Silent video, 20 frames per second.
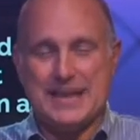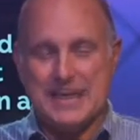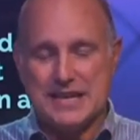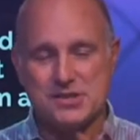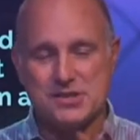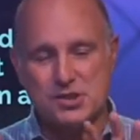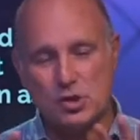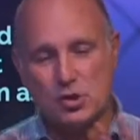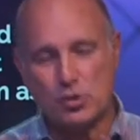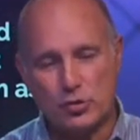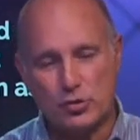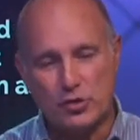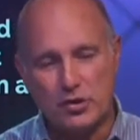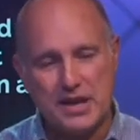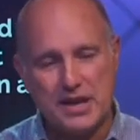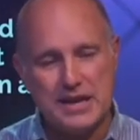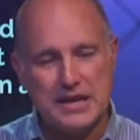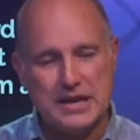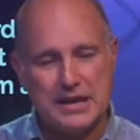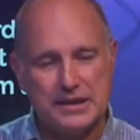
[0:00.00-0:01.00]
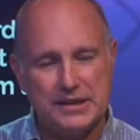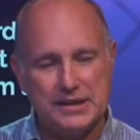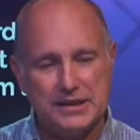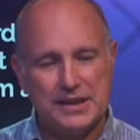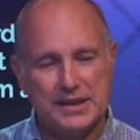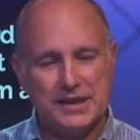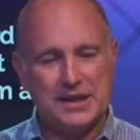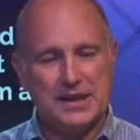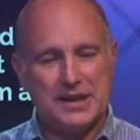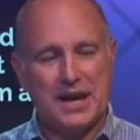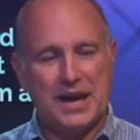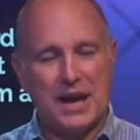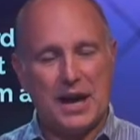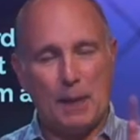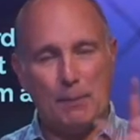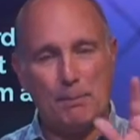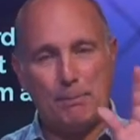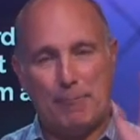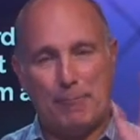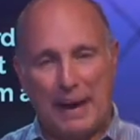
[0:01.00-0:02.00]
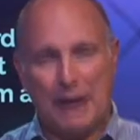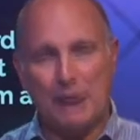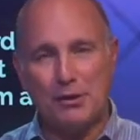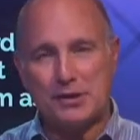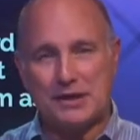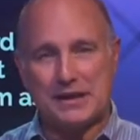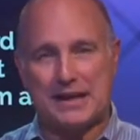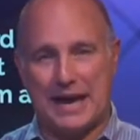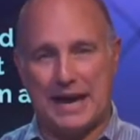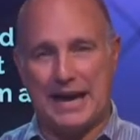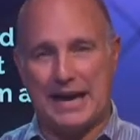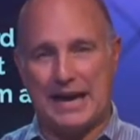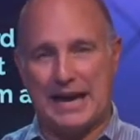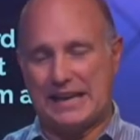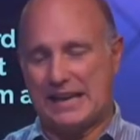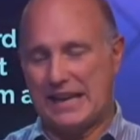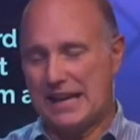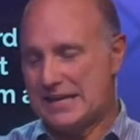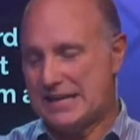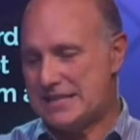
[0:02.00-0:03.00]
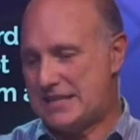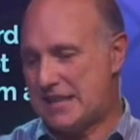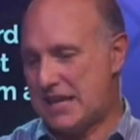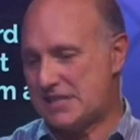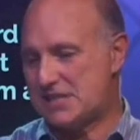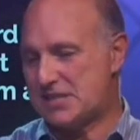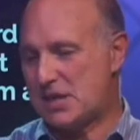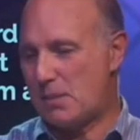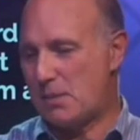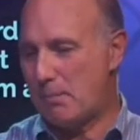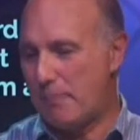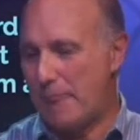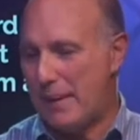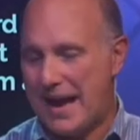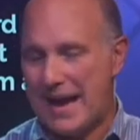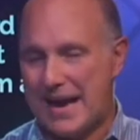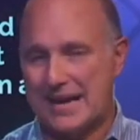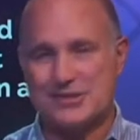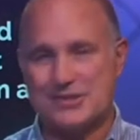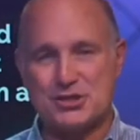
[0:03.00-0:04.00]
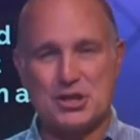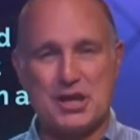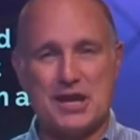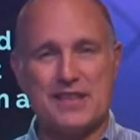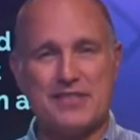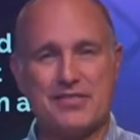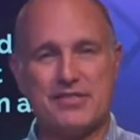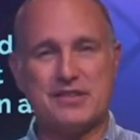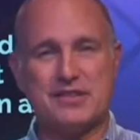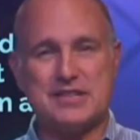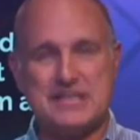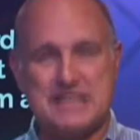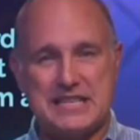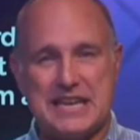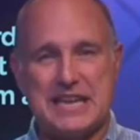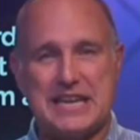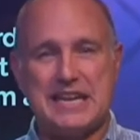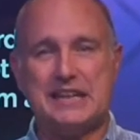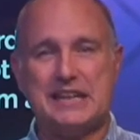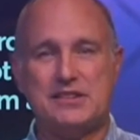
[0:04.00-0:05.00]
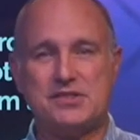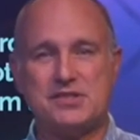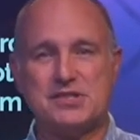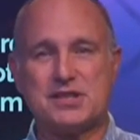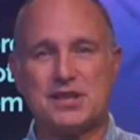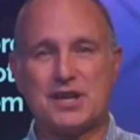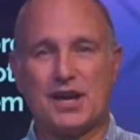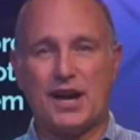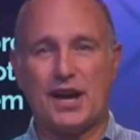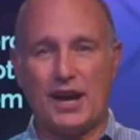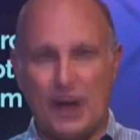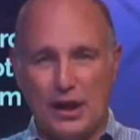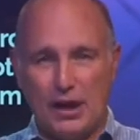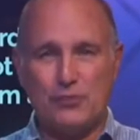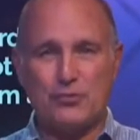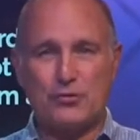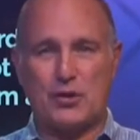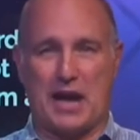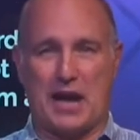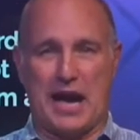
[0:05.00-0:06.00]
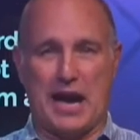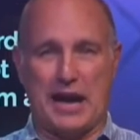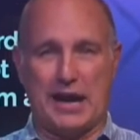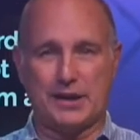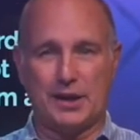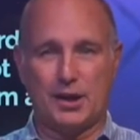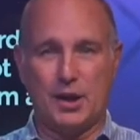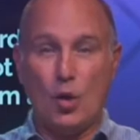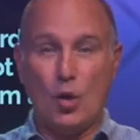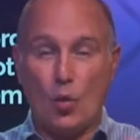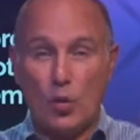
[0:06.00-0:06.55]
His creed about God doesn't match the deeds of God.